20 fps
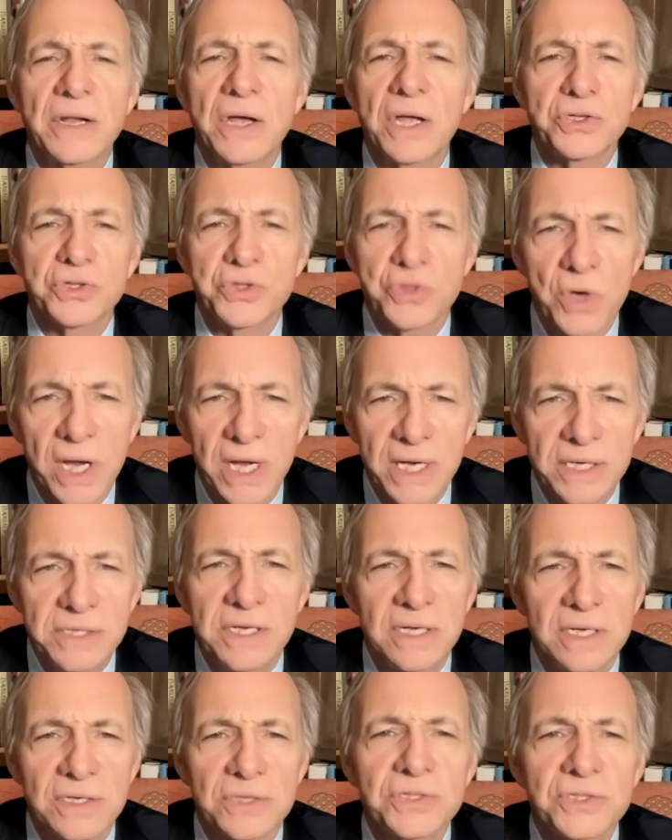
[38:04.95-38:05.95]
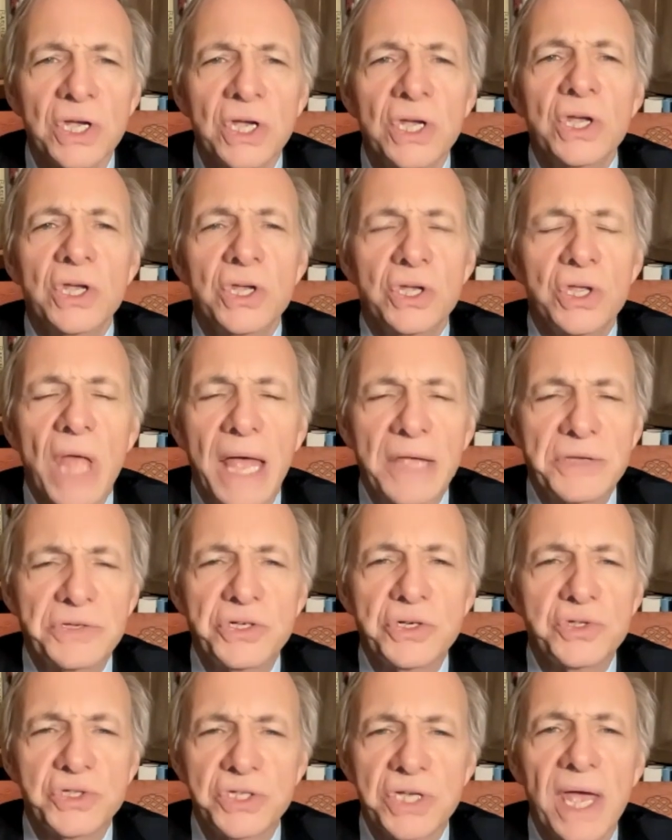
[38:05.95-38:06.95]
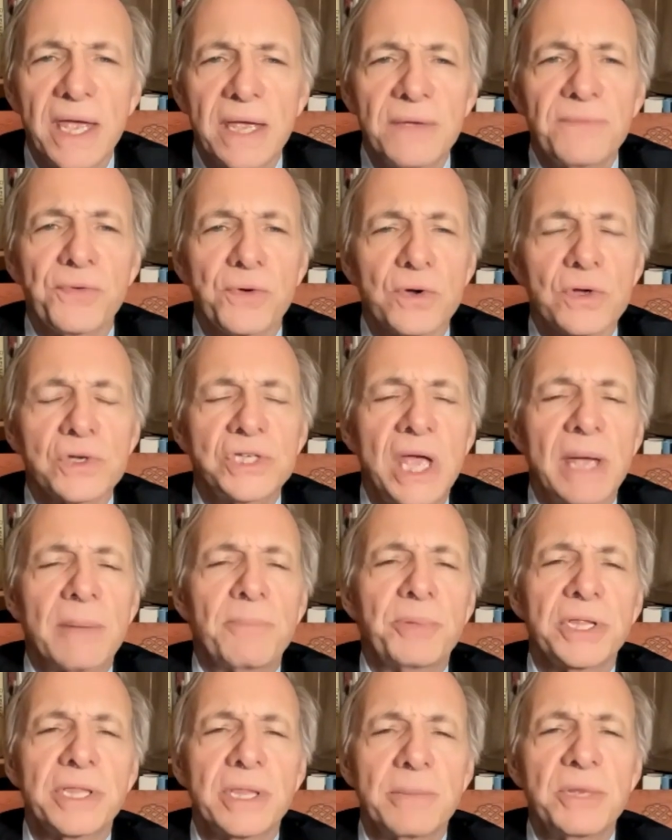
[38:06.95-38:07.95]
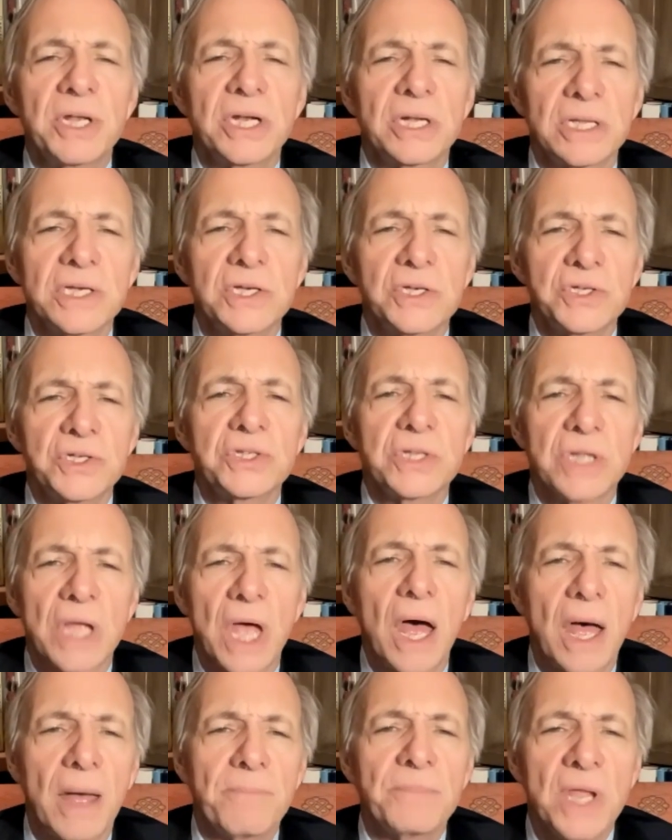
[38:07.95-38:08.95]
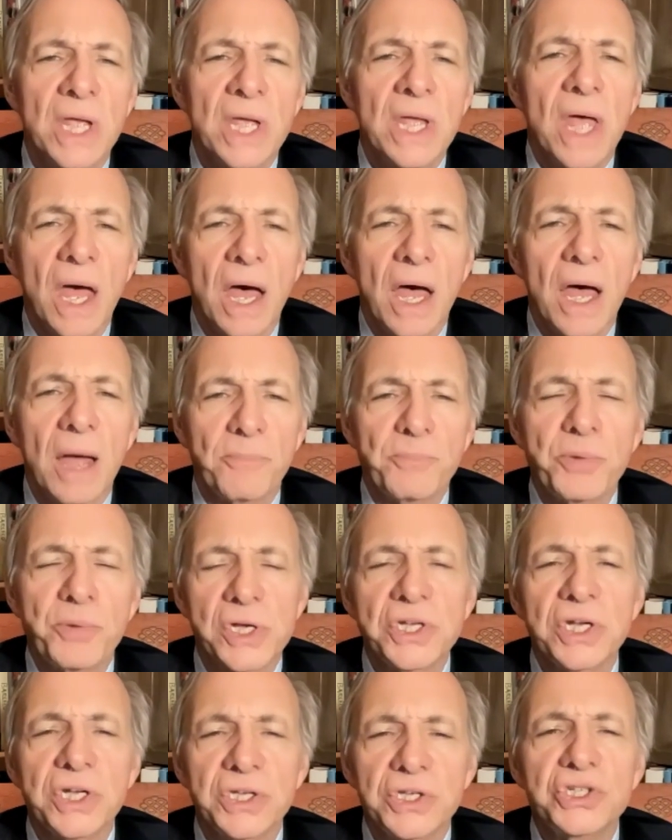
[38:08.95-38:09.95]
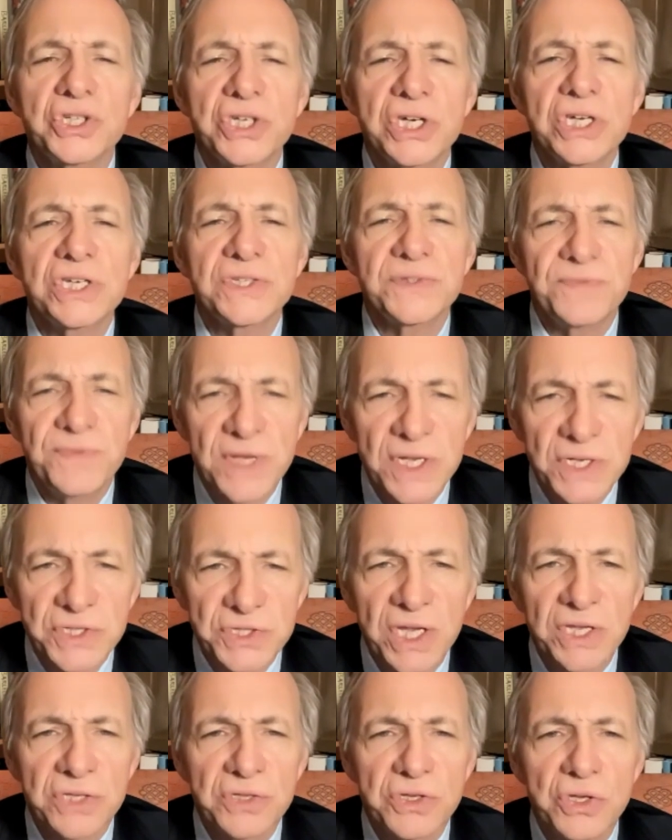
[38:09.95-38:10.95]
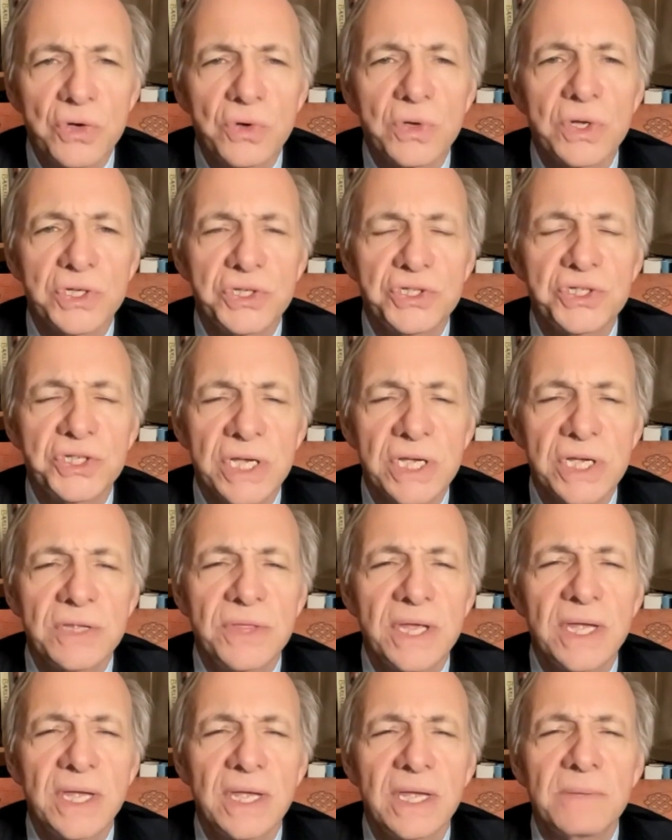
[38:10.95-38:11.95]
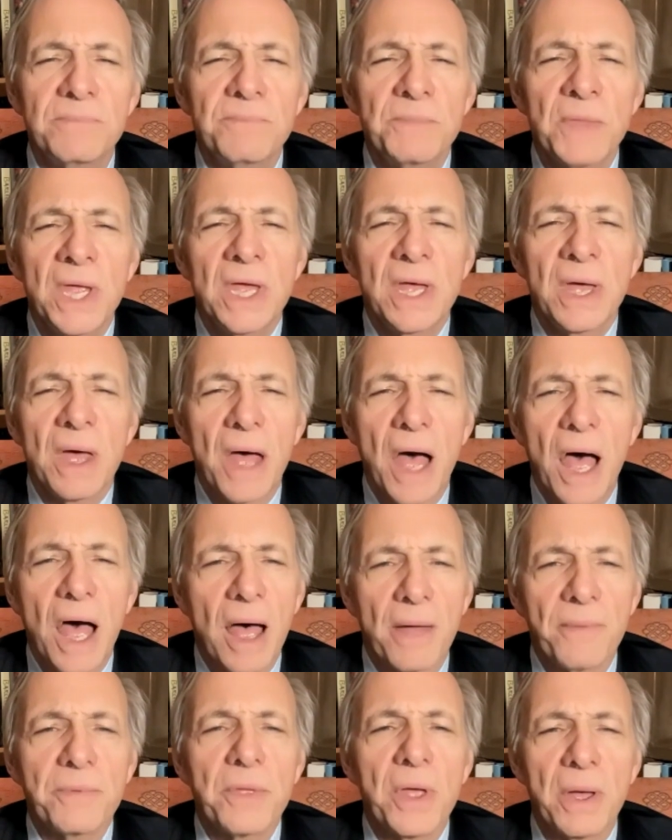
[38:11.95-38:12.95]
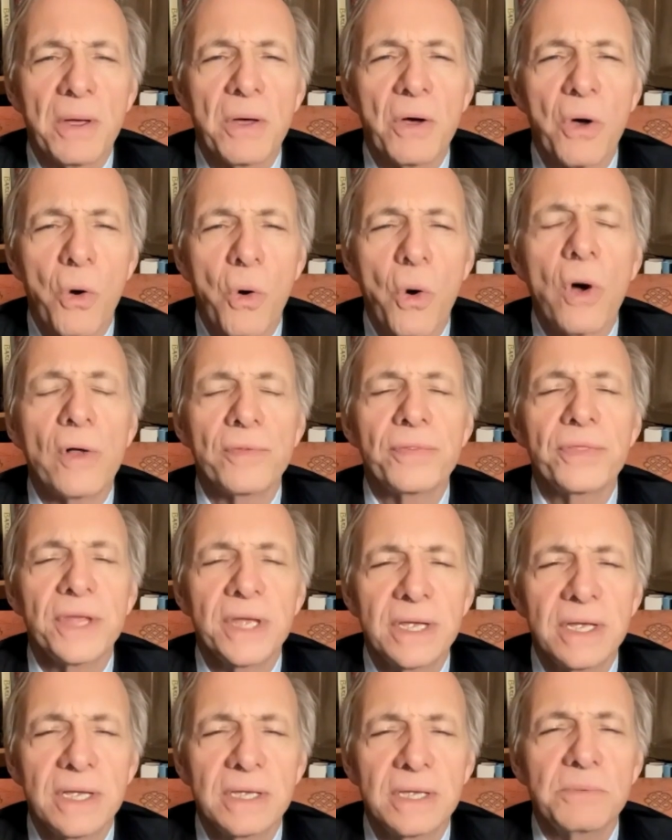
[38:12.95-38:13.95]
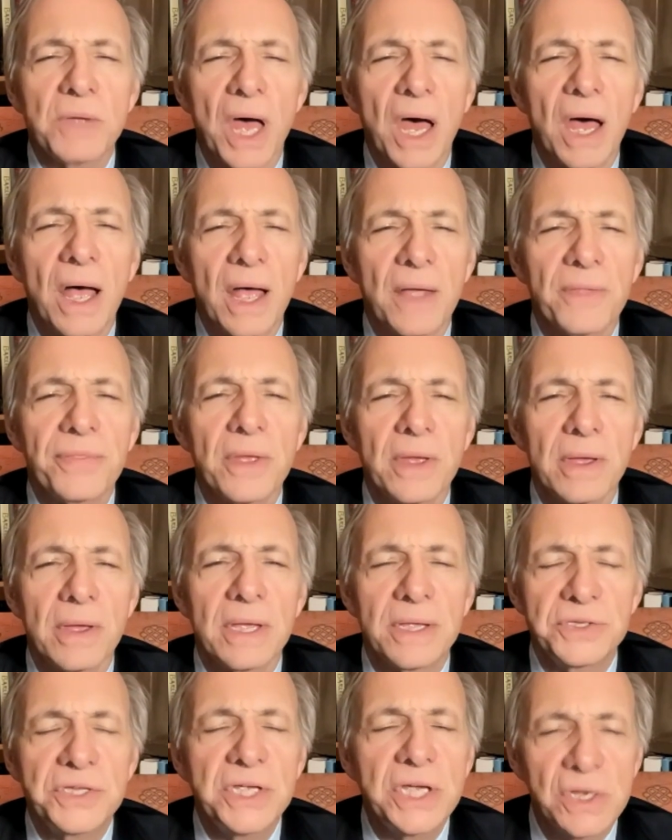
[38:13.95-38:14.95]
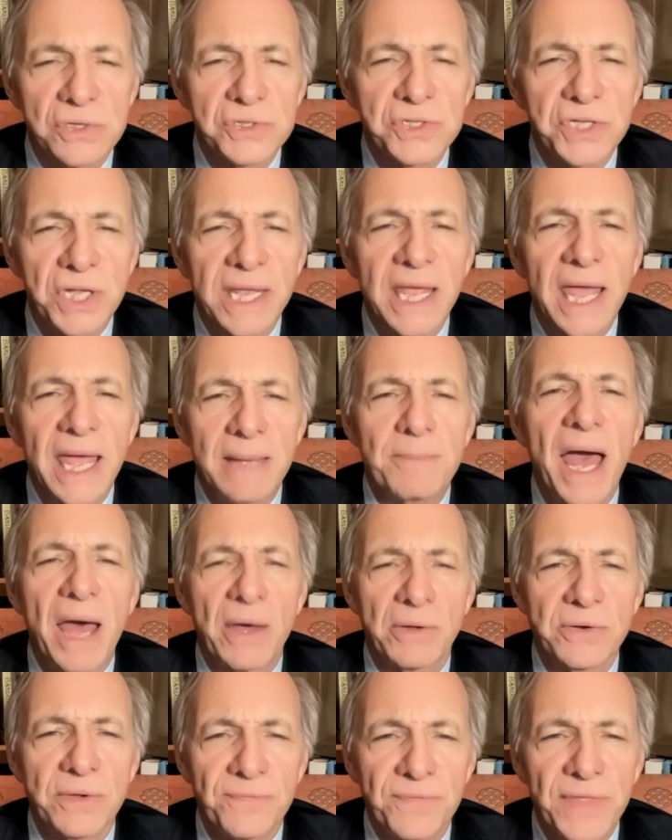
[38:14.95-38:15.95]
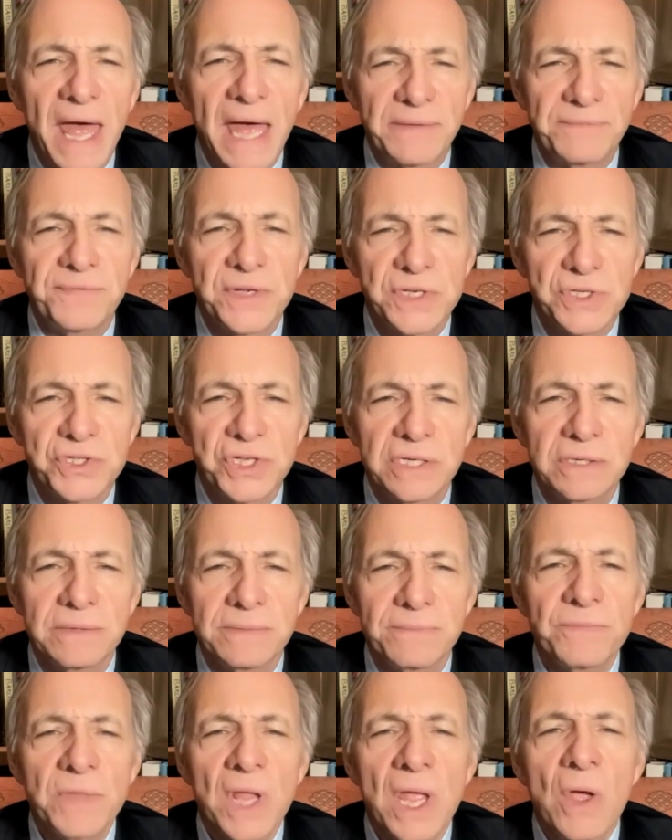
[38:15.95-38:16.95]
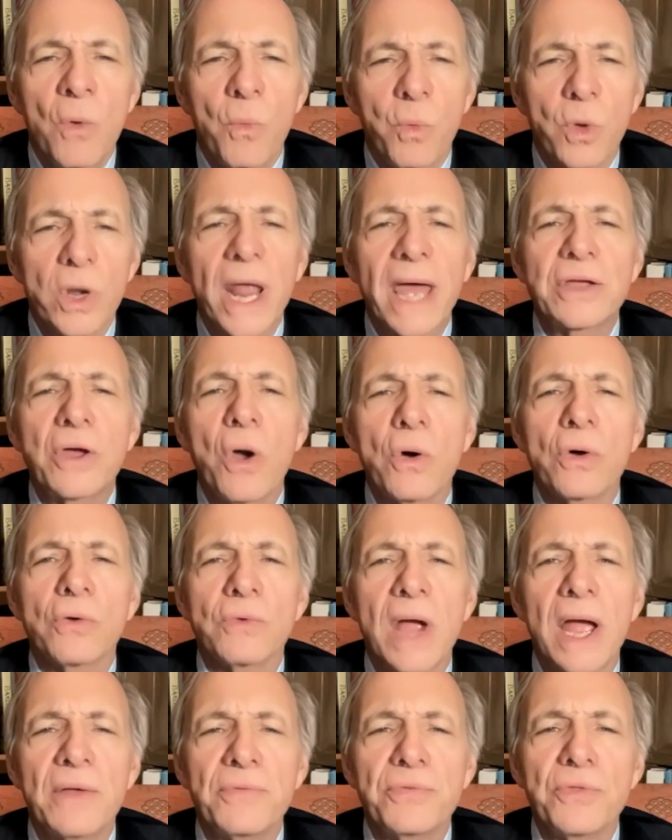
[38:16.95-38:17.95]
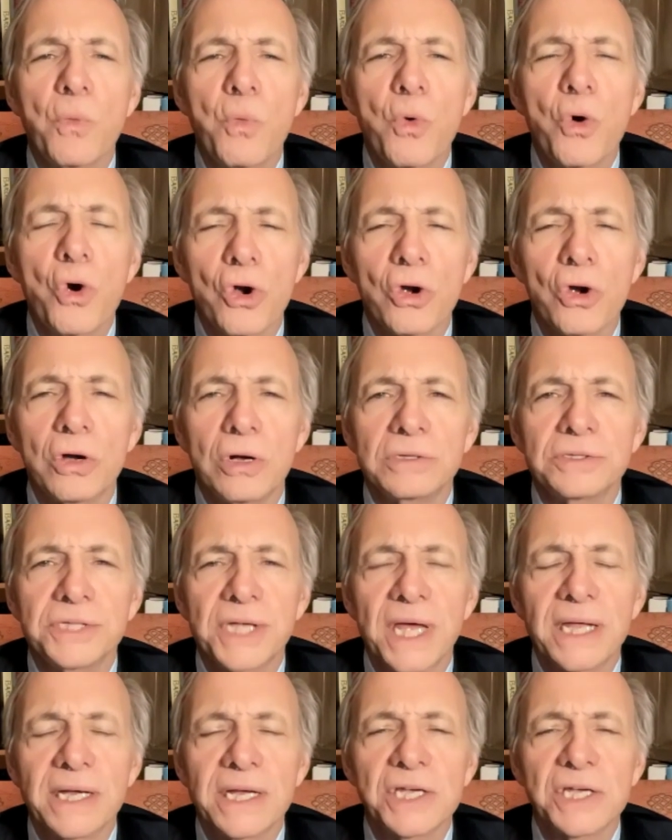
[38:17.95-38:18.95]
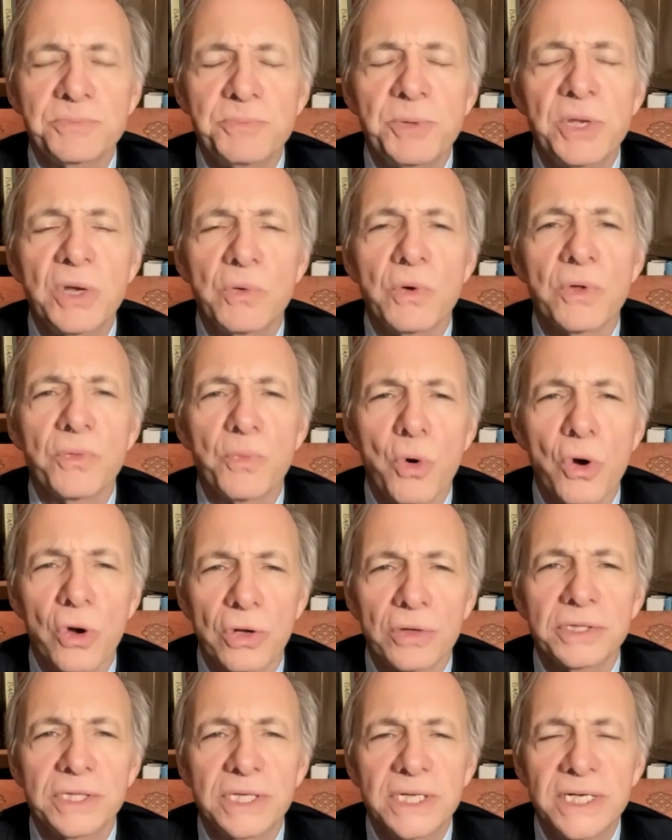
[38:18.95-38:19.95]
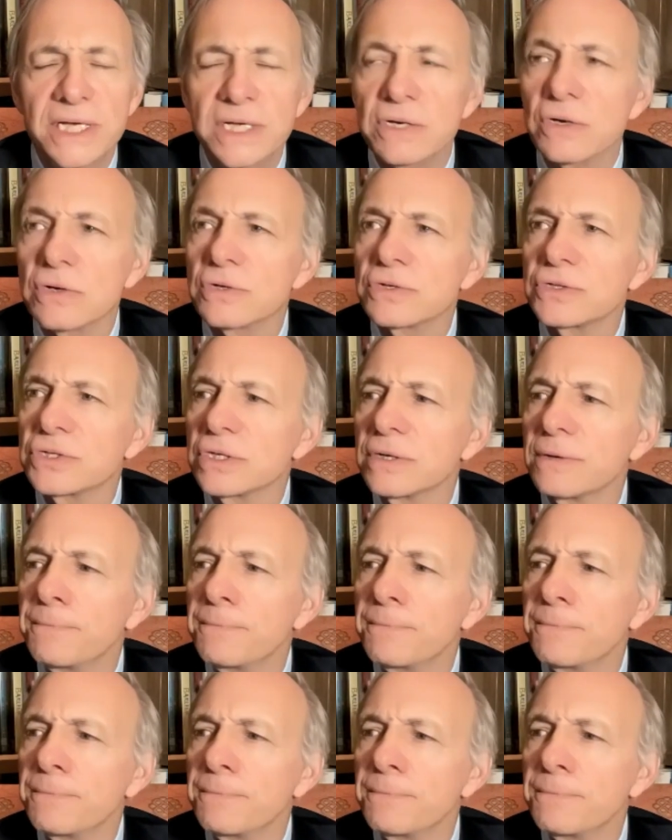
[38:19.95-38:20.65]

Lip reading: on trade deals. As you say, for example, in the Middle East, President Xi's visit, you can see the all the deals that came out of that visit. When I go around the world and I speak with world leaders,